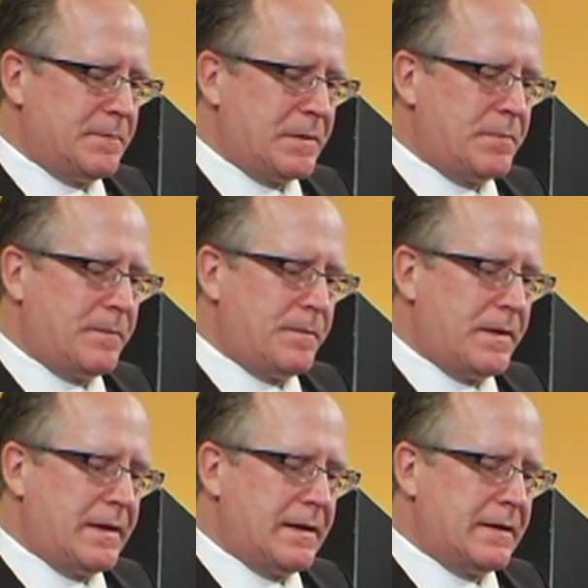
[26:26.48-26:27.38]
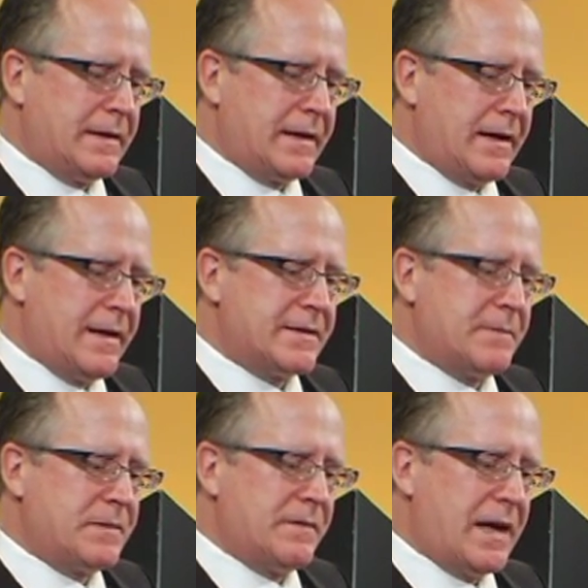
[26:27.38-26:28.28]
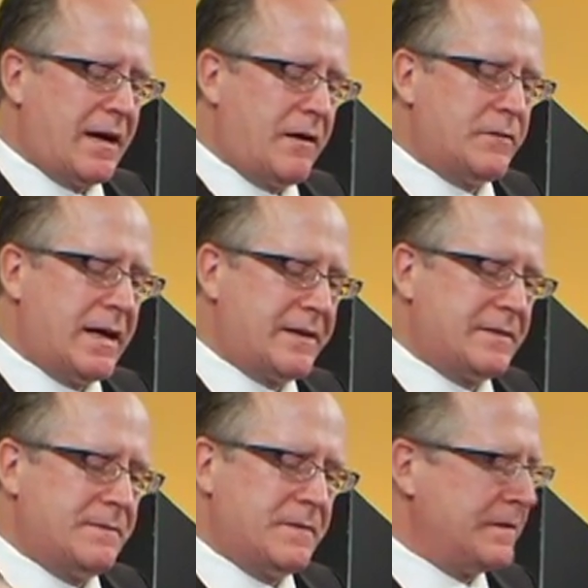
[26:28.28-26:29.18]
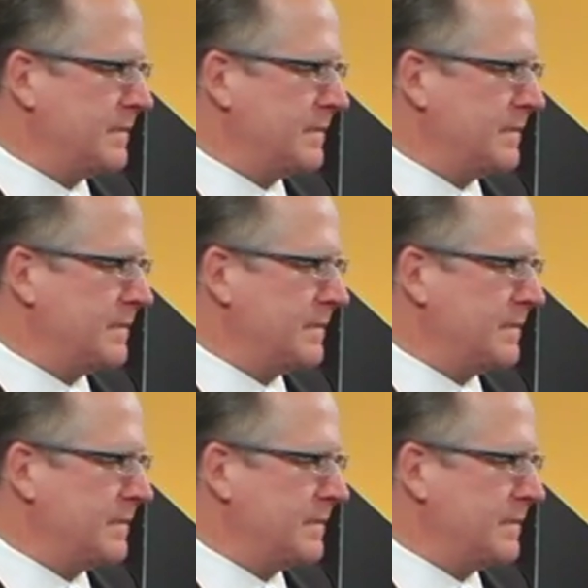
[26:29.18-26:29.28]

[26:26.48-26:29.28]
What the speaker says: But the concept of how not to